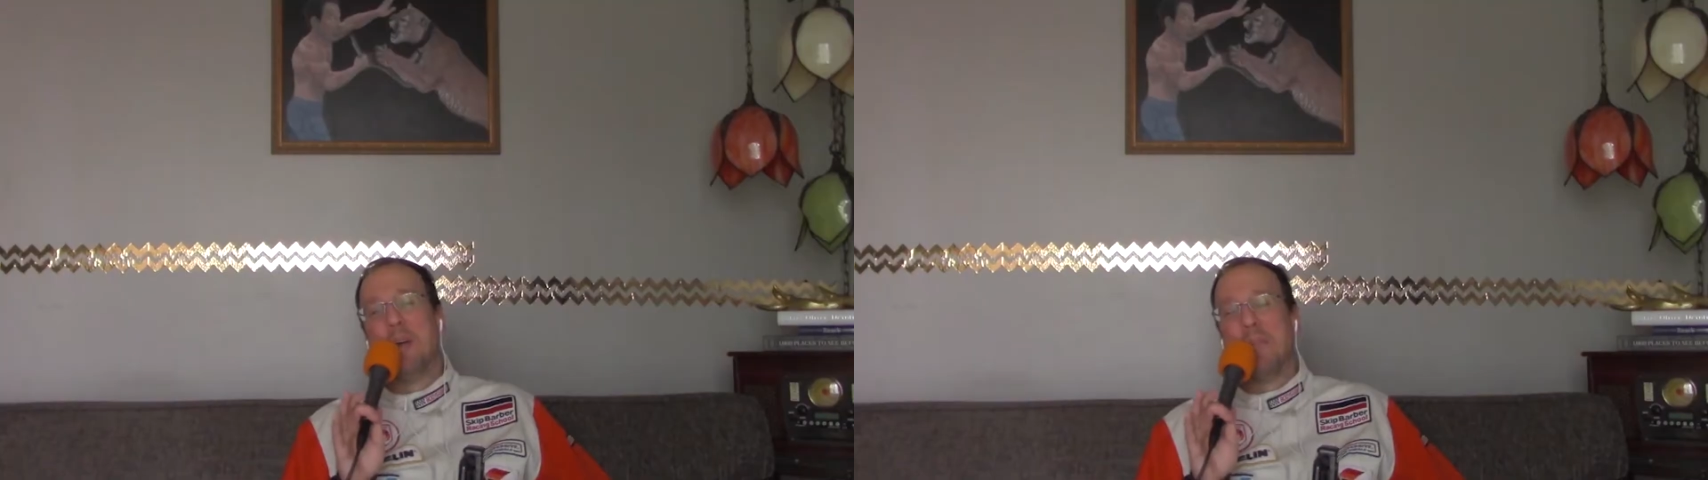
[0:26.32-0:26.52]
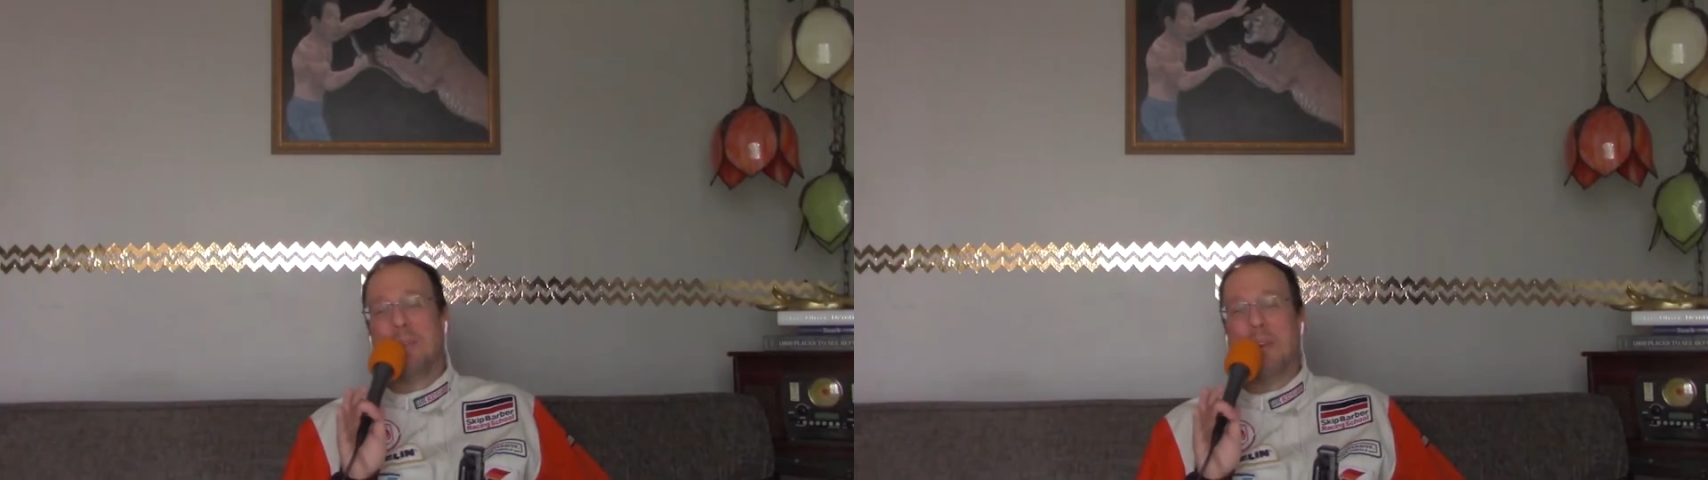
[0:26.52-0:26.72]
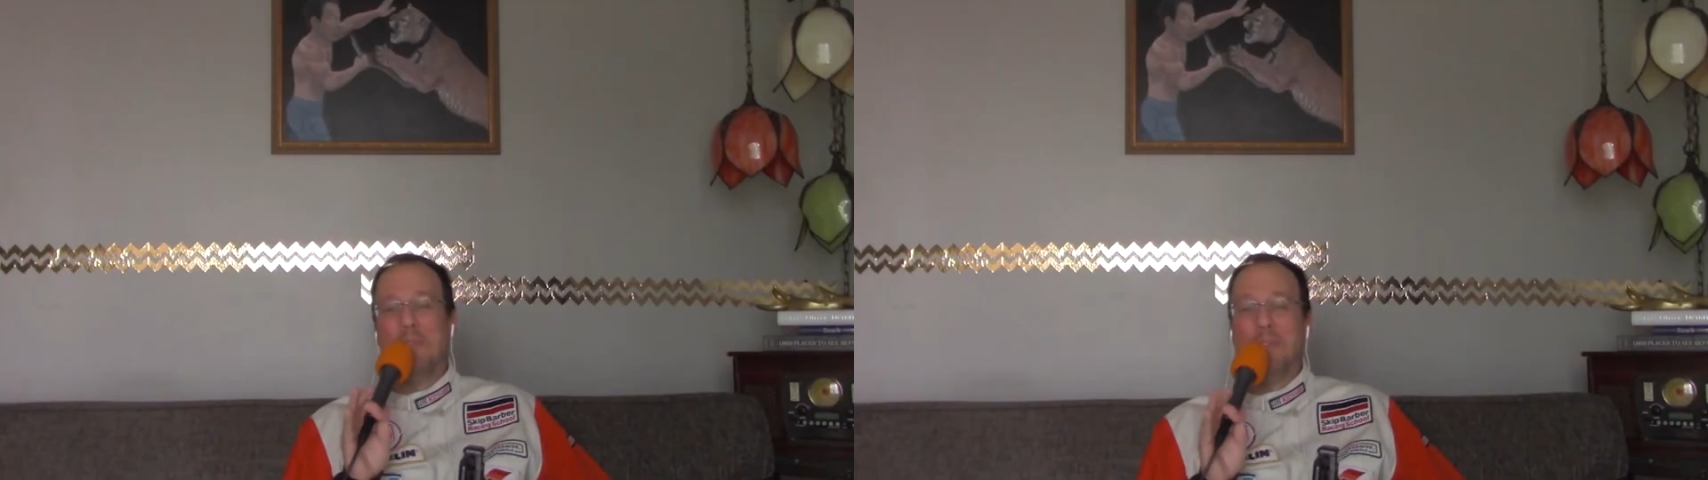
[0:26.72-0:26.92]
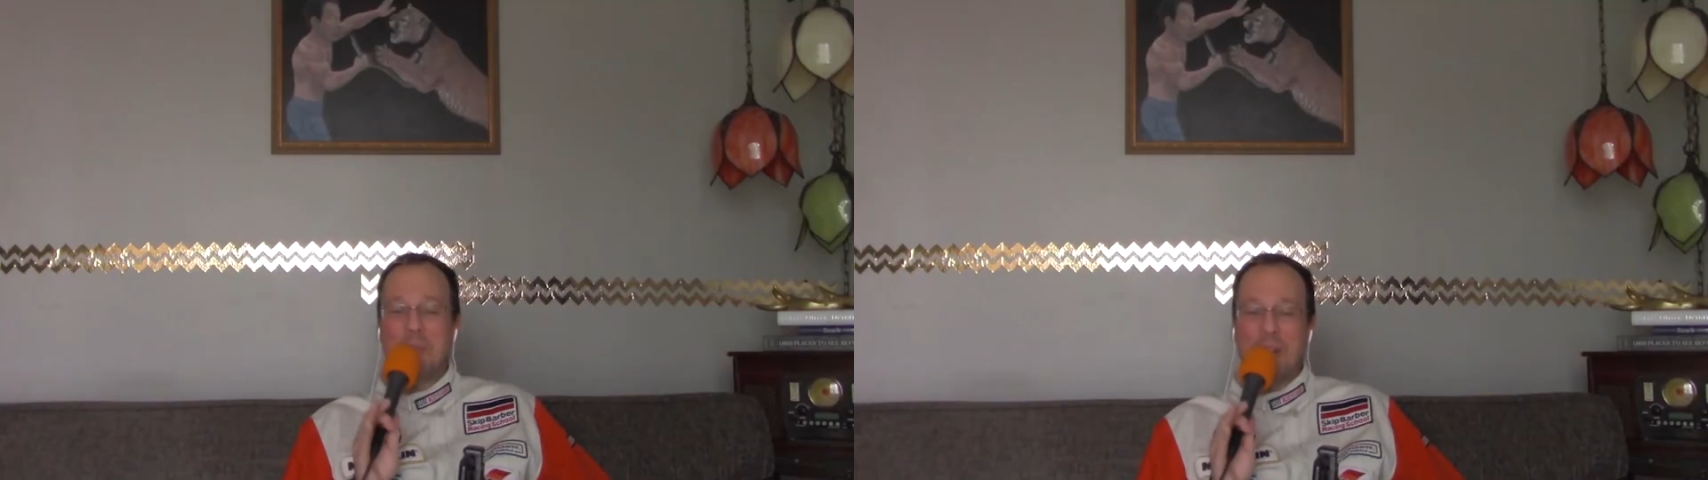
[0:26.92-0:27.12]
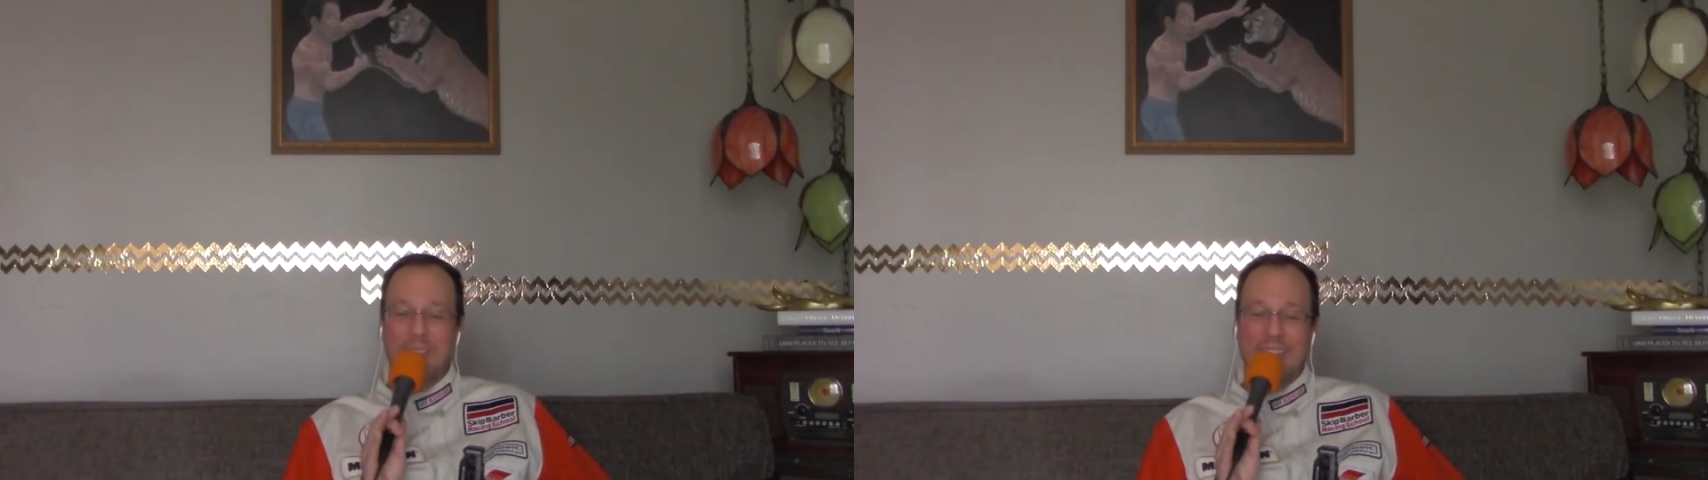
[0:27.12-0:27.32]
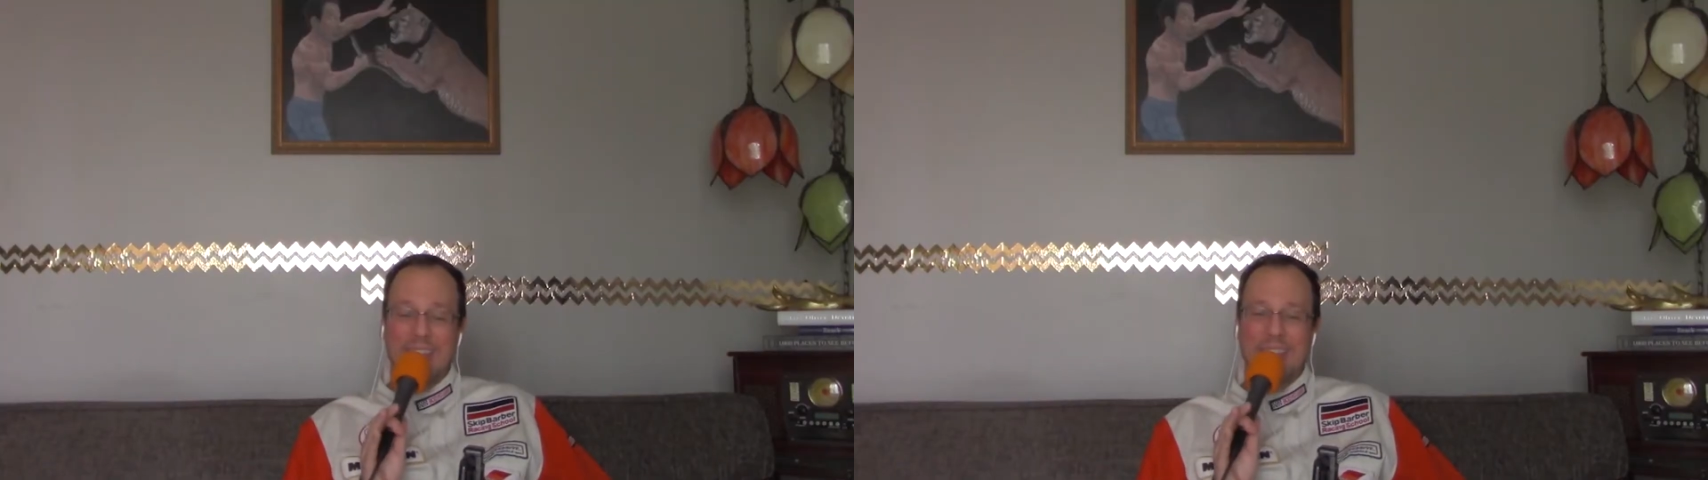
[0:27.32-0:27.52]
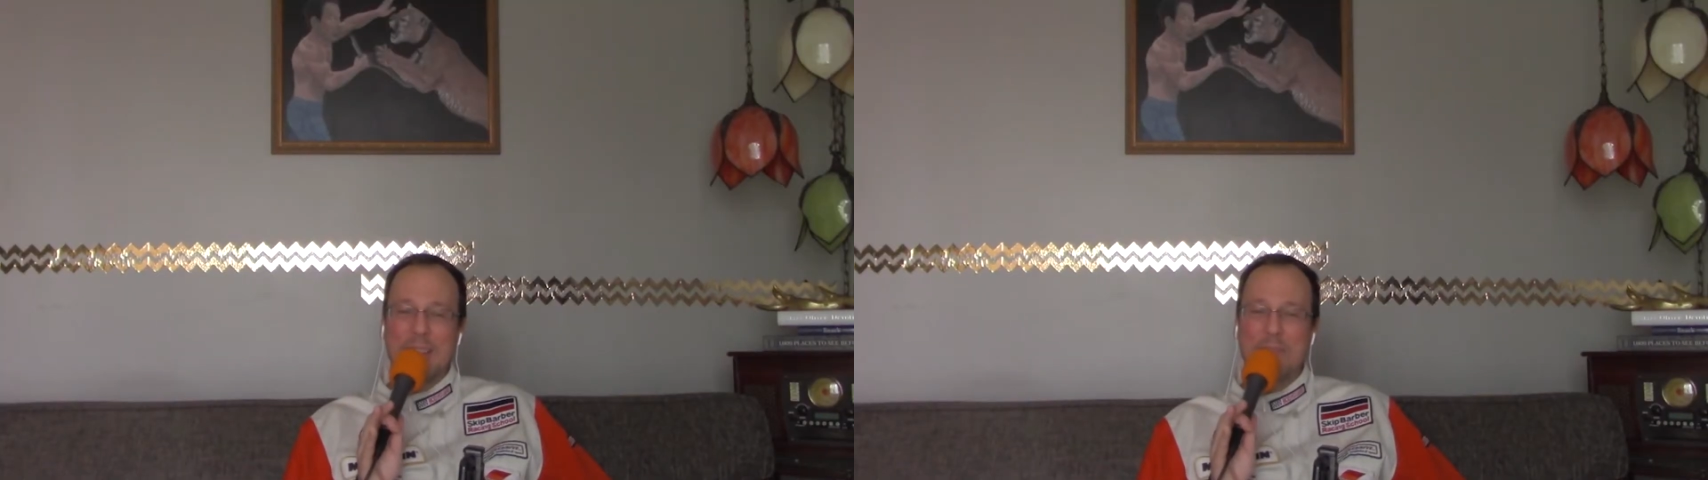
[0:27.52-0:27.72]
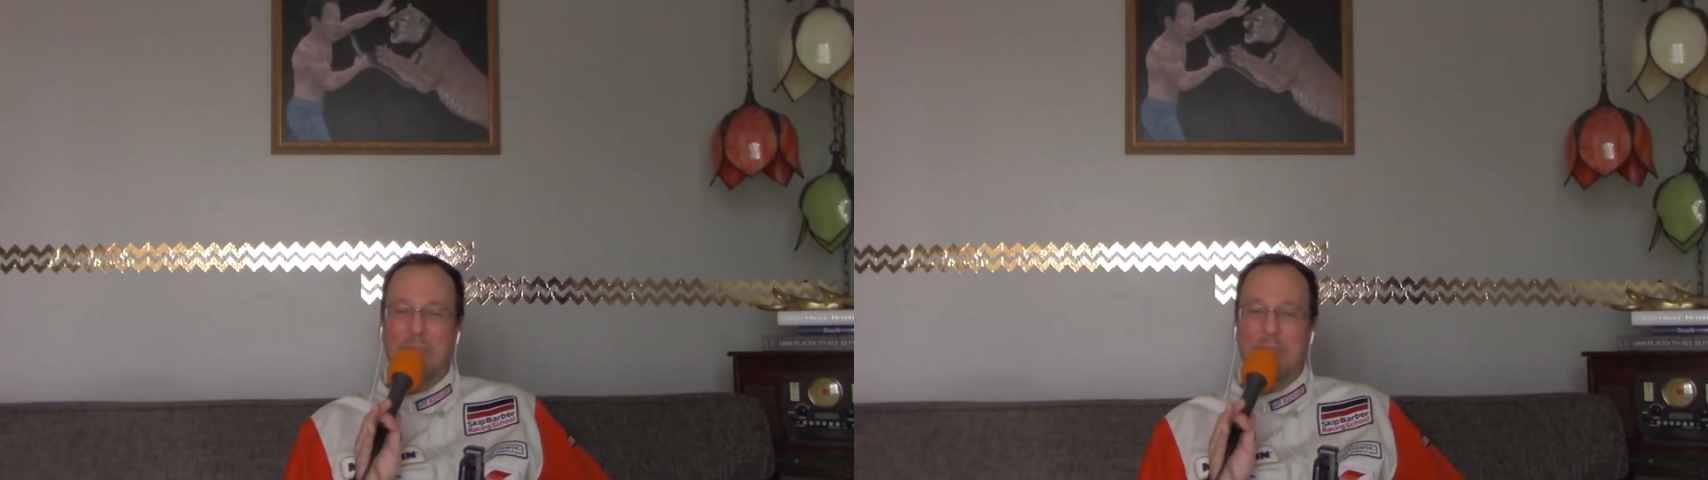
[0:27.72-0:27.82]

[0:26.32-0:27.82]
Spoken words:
by the way, if you have to take deep